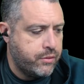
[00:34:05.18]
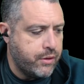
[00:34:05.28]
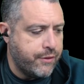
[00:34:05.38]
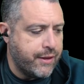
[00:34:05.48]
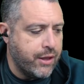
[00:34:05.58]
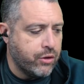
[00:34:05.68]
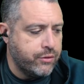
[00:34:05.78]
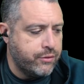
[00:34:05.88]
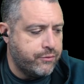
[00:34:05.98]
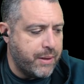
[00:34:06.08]
I think
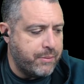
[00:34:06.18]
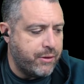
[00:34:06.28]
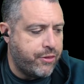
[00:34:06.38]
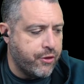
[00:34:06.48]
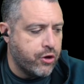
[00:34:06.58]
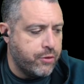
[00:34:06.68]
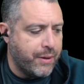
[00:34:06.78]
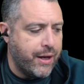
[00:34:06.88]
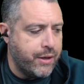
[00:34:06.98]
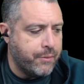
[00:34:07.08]
Hilton's maybe third
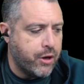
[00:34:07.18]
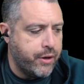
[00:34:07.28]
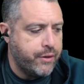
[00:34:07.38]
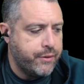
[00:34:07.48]
behind Amari.